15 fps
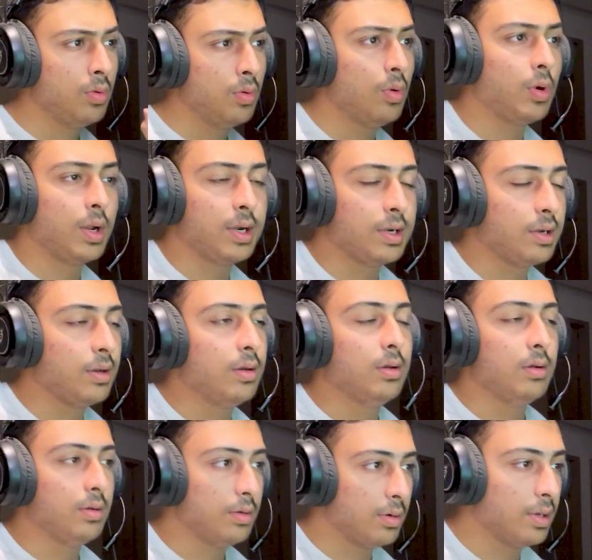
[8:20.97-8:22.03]
Okay,
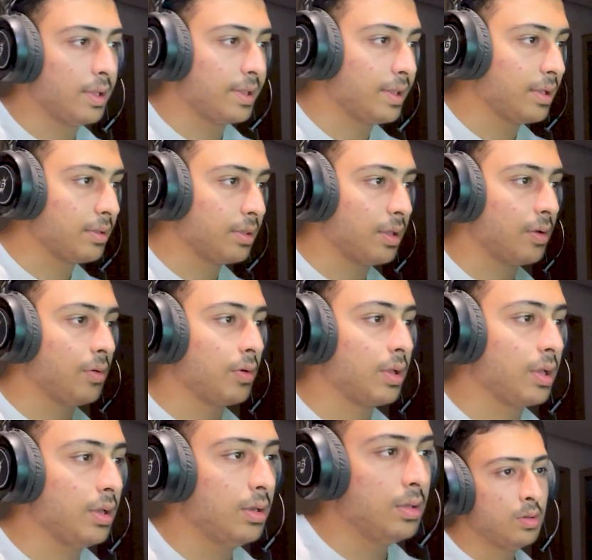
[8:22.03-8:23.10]
does nothing,
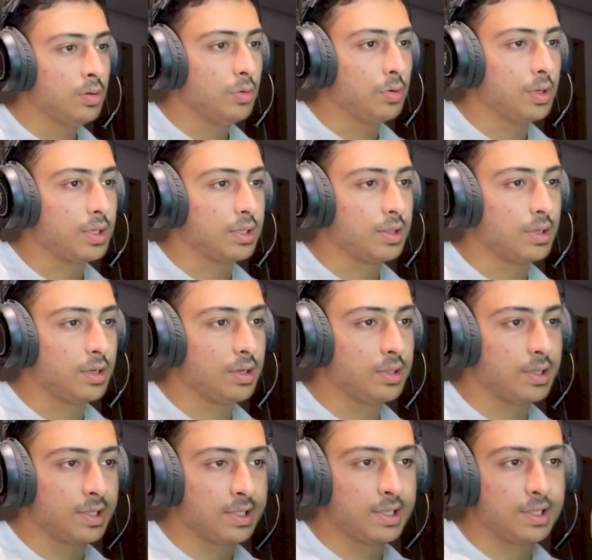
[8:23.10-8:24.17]
okay. Okay, the,
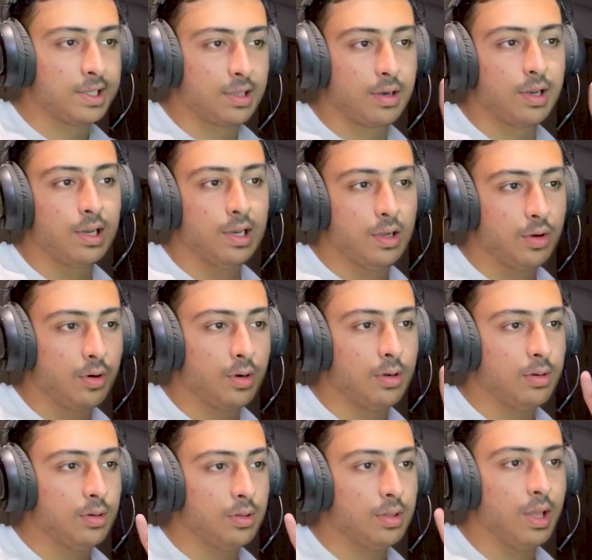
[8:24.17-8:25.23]
this is really good.
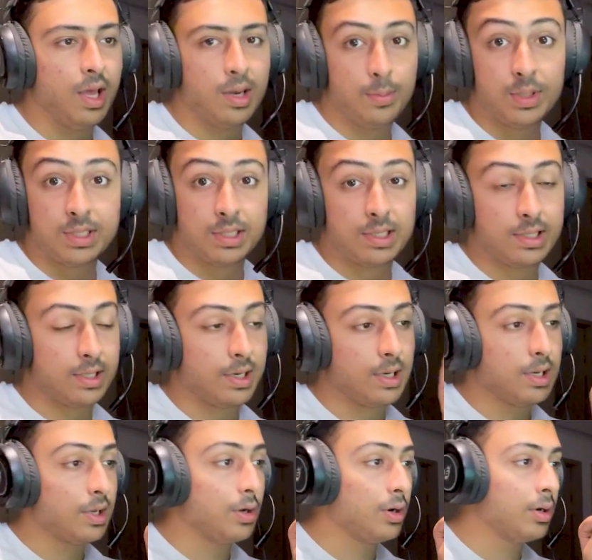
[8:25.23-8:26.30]
The animation is
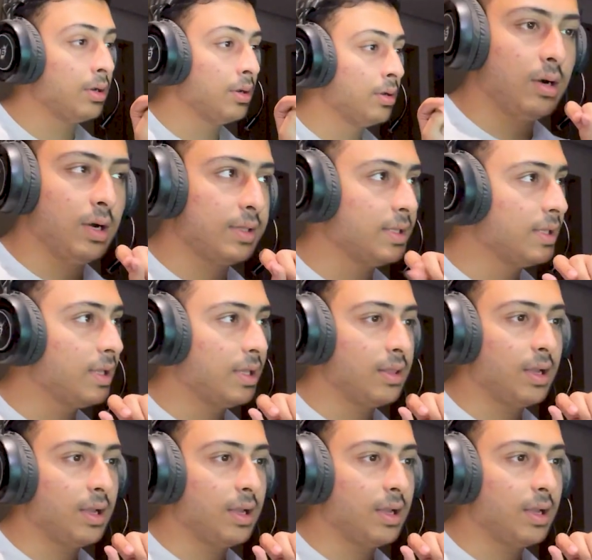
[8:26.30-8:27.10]
really good. Other than